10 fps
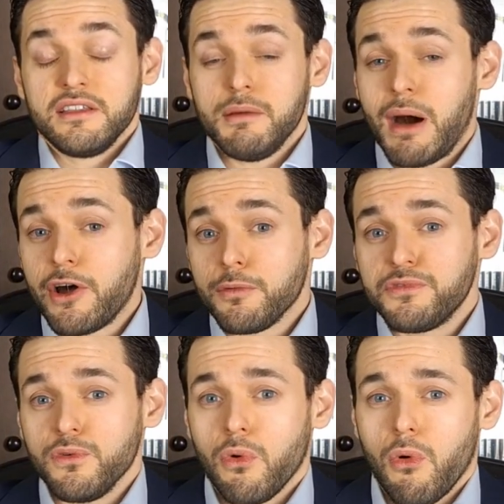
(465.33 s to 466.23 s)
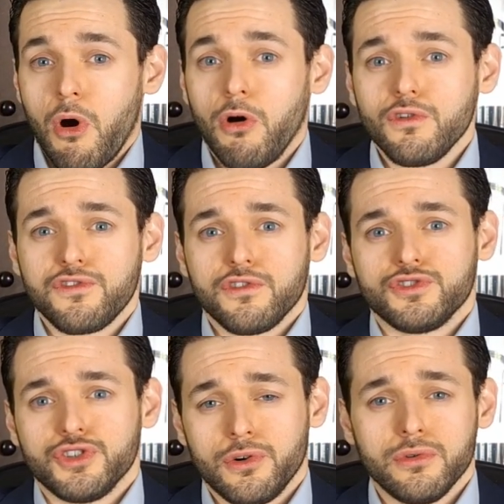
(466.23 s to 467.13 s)
The biopsy will also
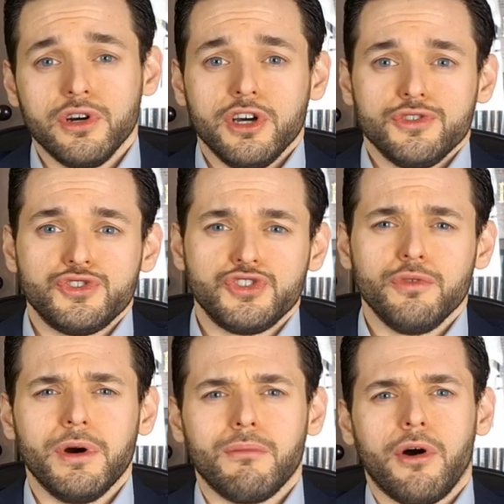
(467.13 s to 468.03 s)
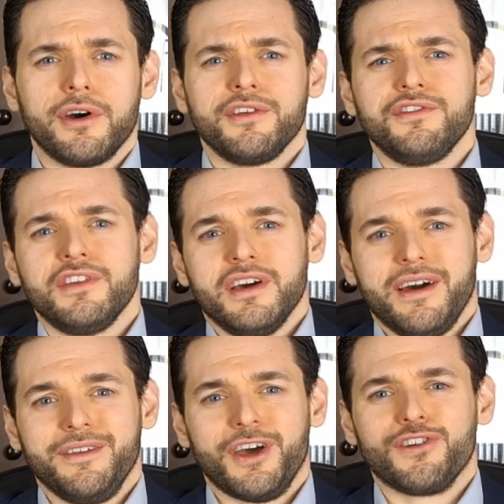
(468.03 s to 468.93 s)
show Schaumann bodies
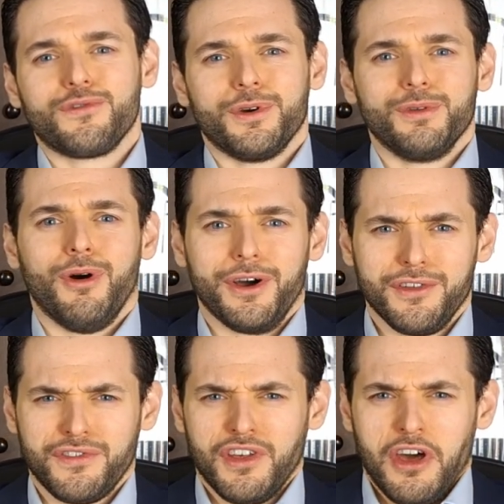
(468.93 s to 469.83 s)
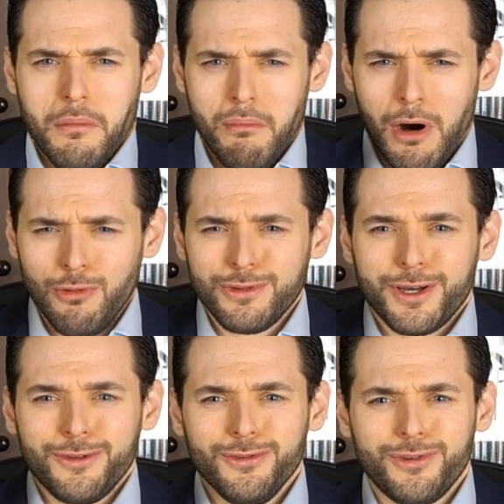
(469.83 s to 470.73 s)
and asteroid bodies,
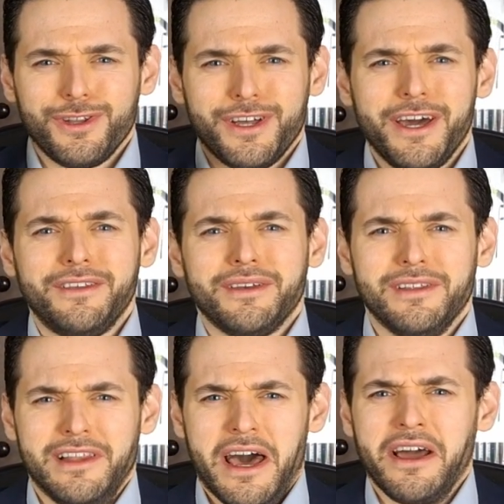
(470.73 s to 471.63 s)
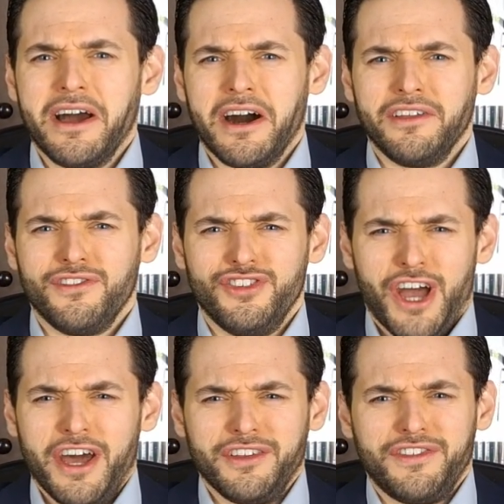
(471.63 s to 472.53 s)
multinucleated Langhans
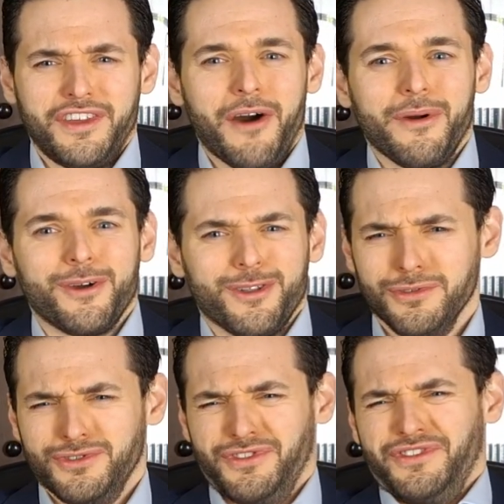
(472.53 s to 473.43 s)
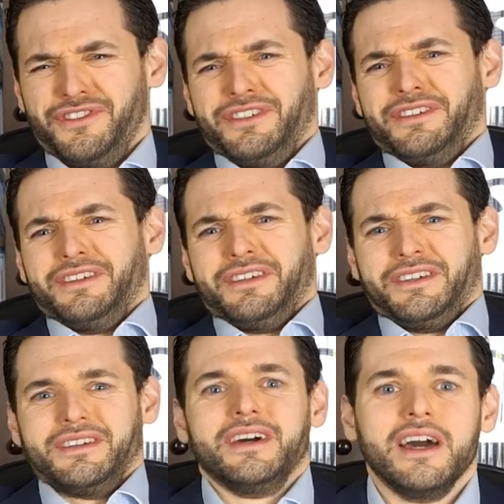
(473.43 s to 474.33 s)
giant cell inclusions.
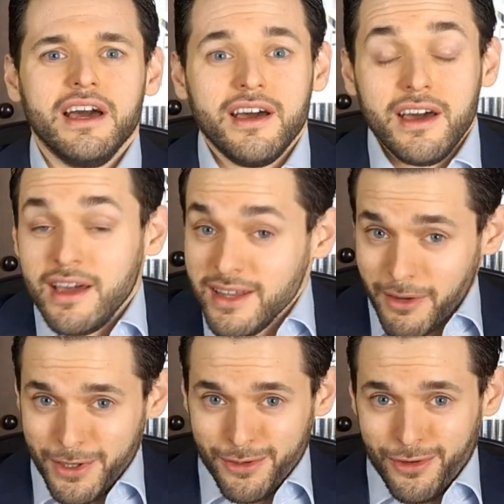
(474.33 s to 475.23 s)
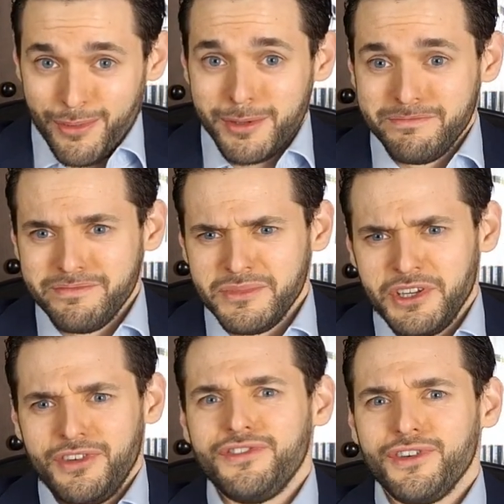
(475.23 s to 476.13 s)
In a granuloma, the
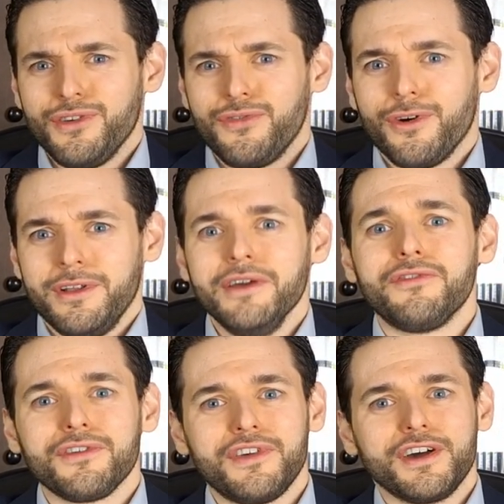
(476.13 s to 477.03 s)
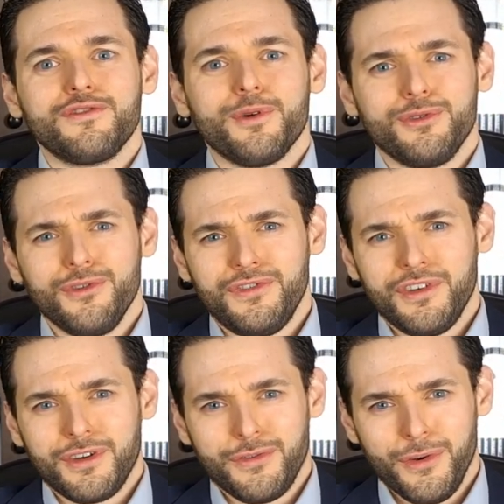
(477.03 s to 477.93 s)
TCD4 lymphocytes produce
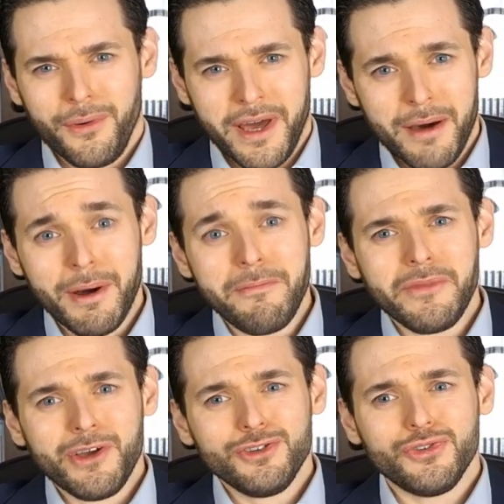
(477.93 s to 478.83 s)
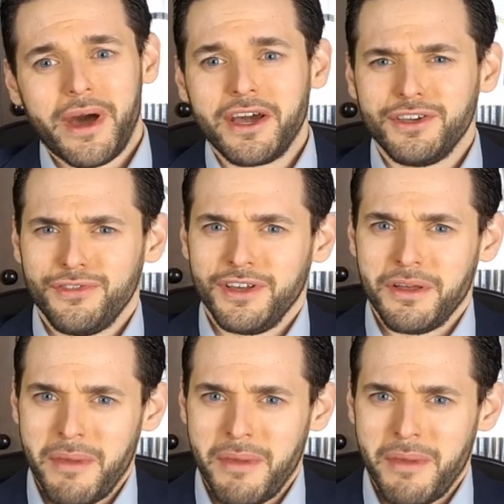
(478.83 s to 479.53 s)
interferon gamma to activate the